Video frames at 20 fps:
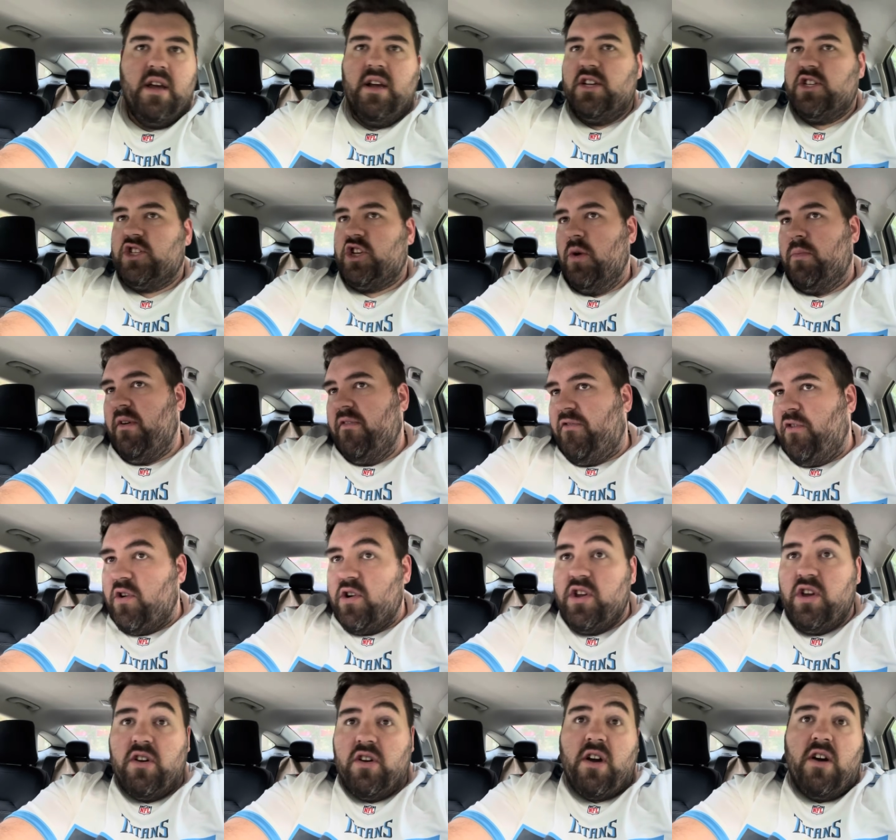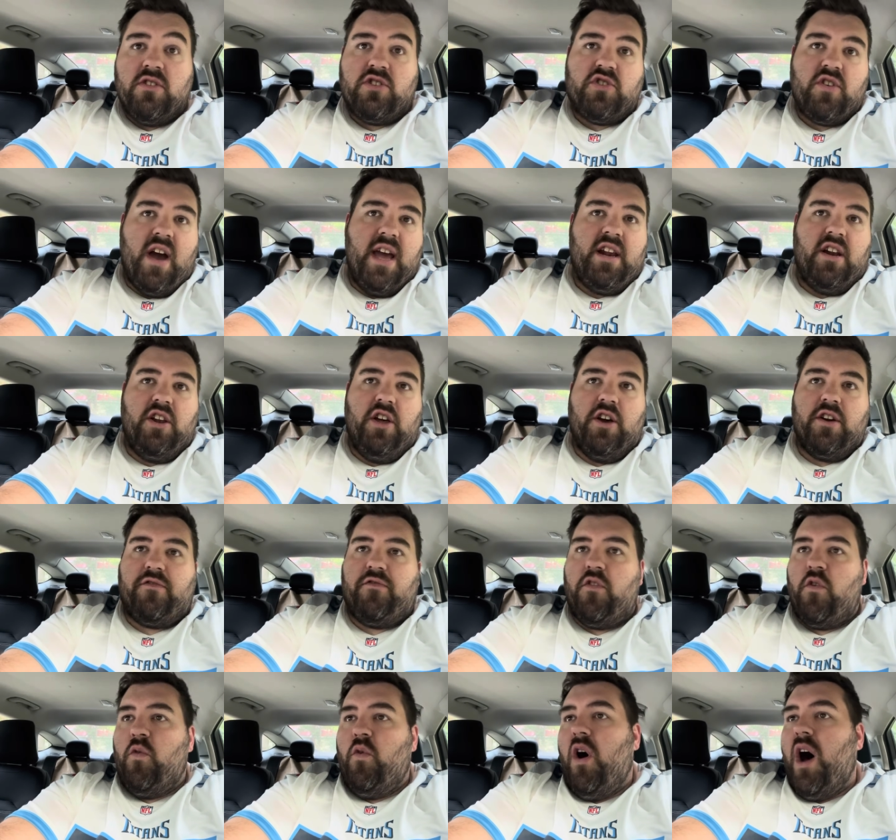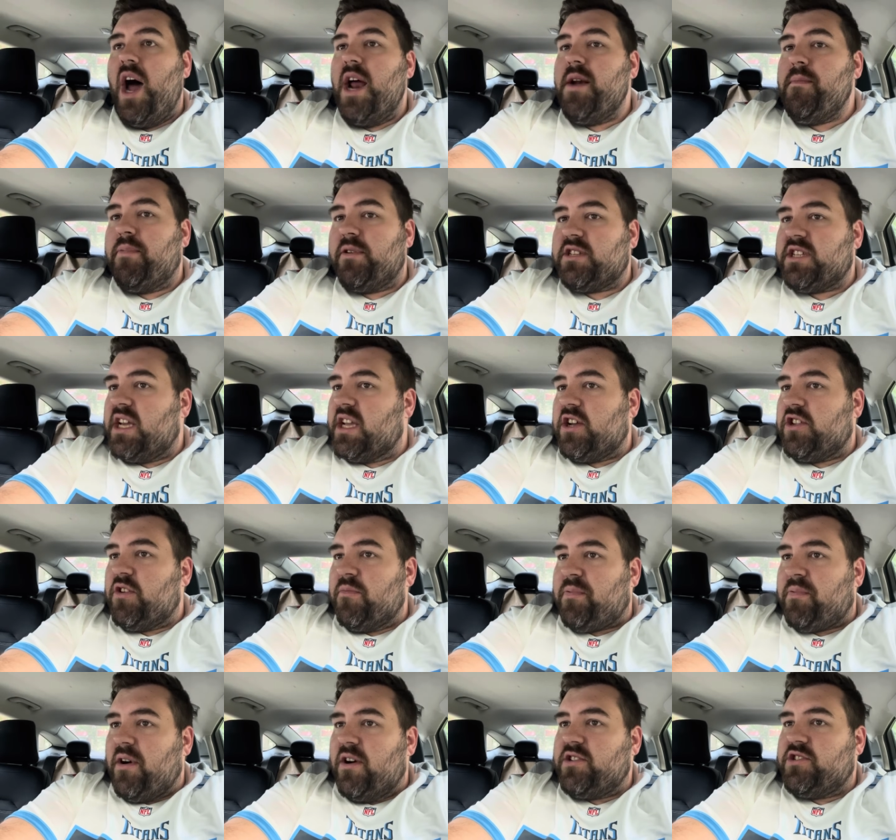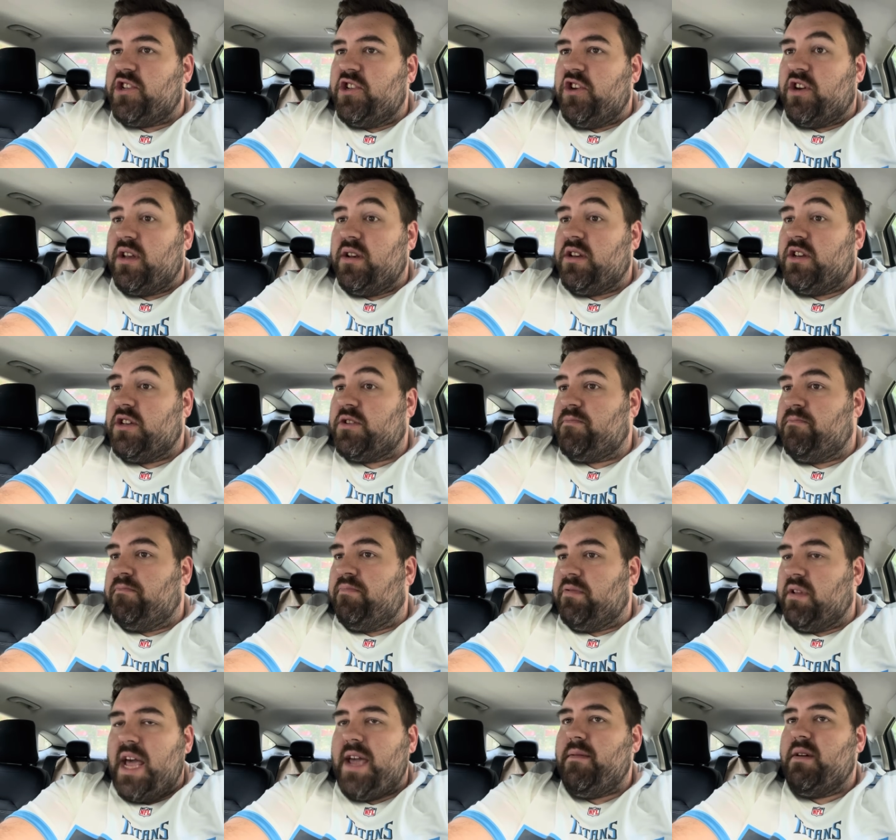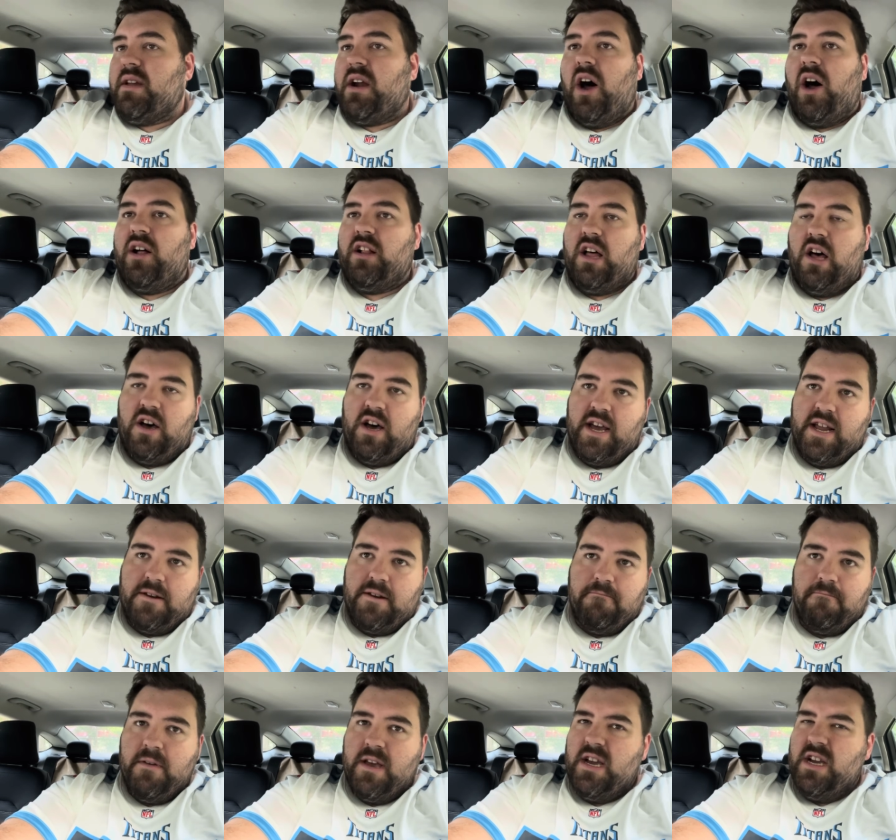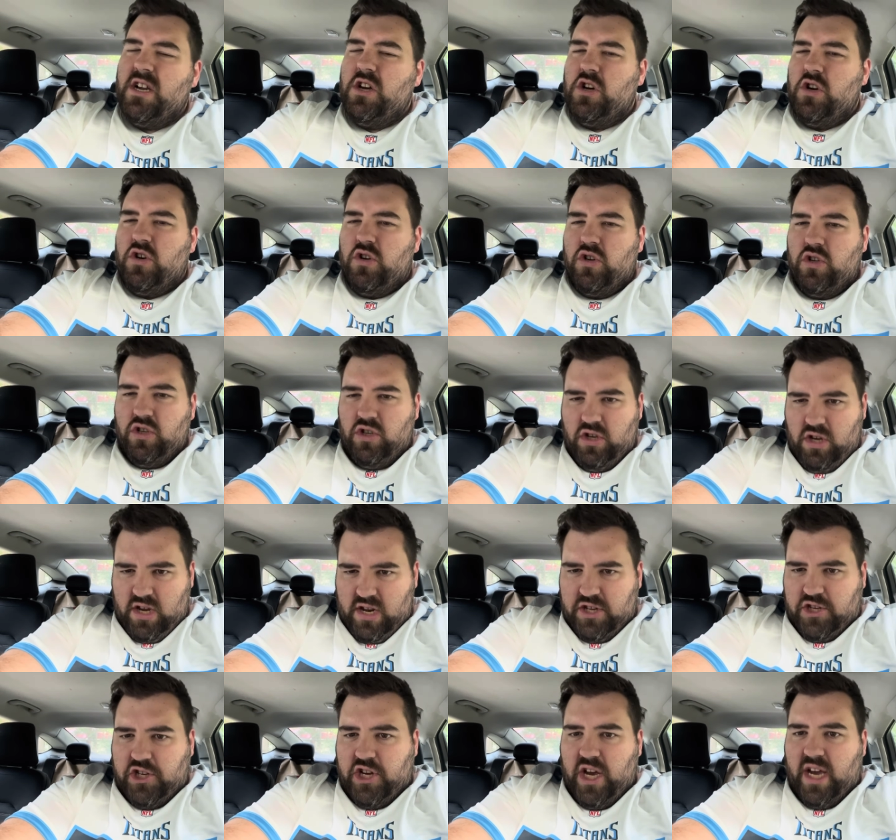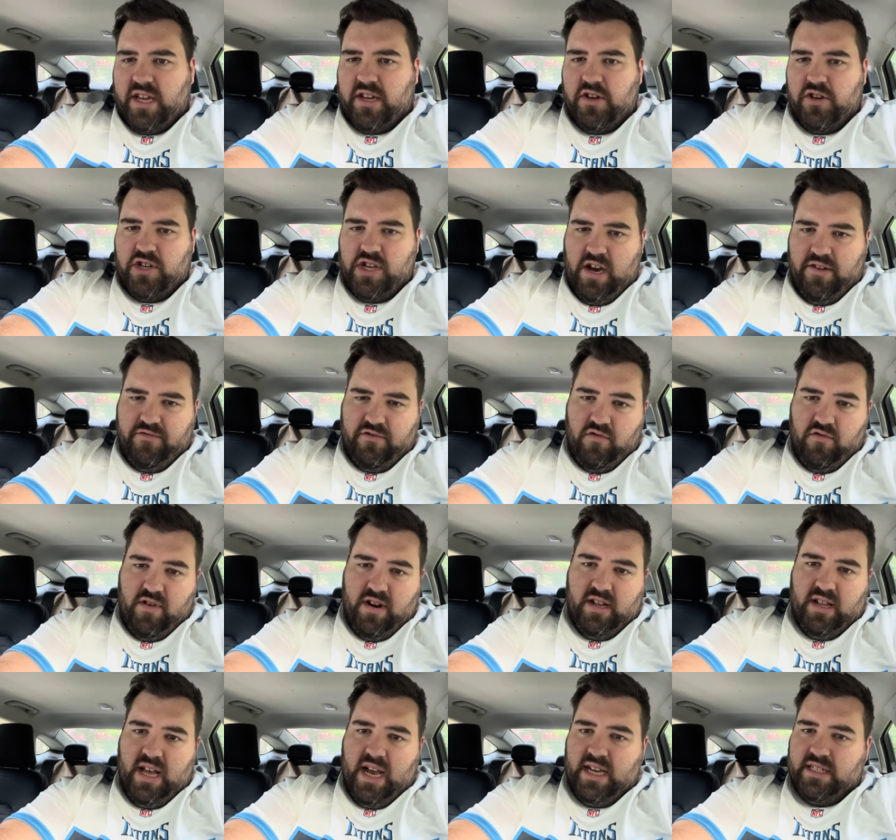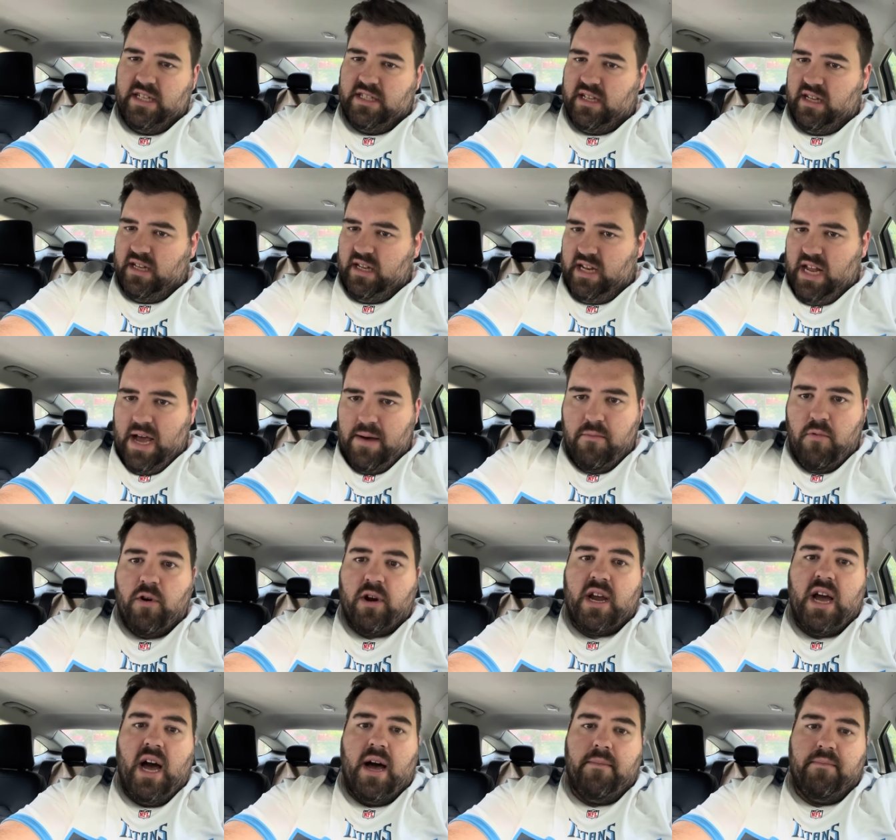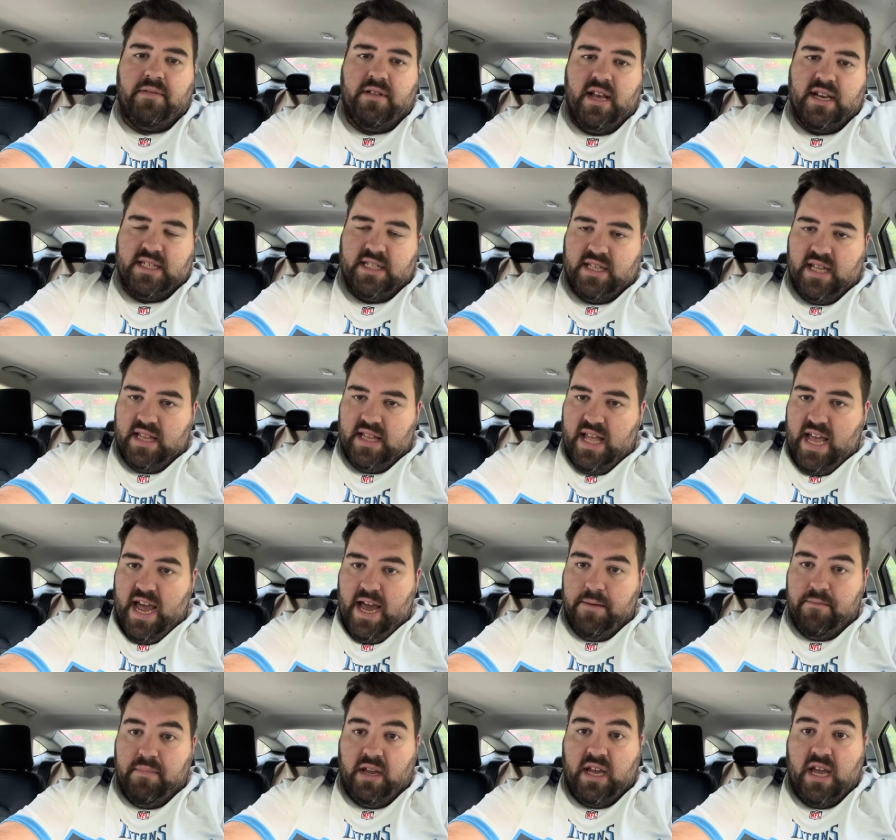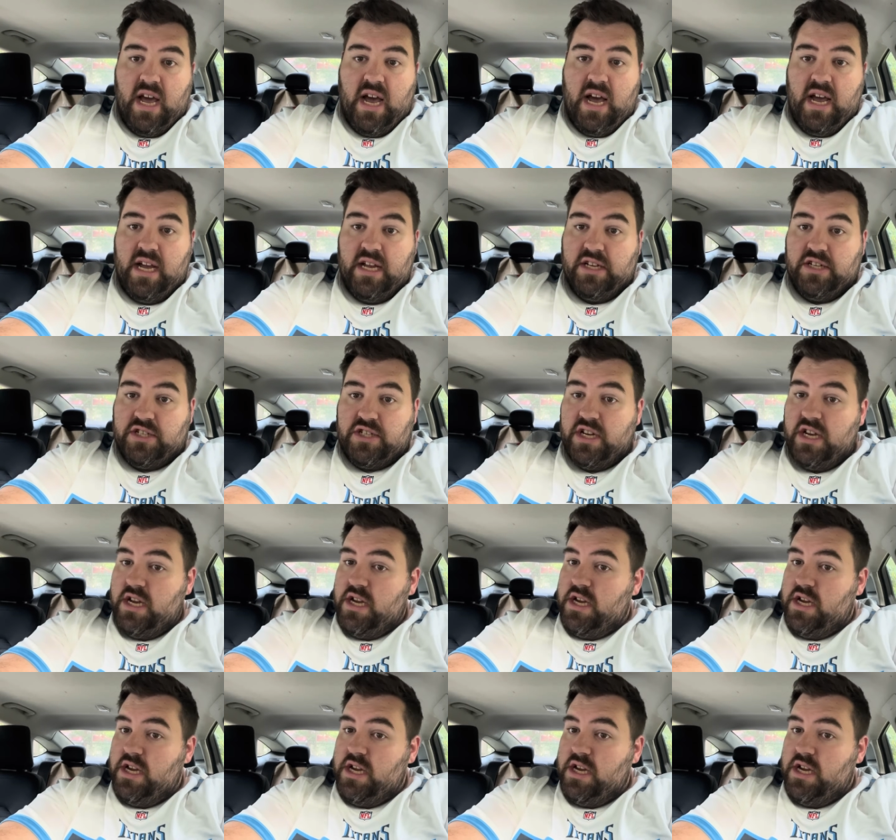So before you go trying to look for one particular person you can just blame it all on, you need to check yourself and realize it's a lot more complex than that because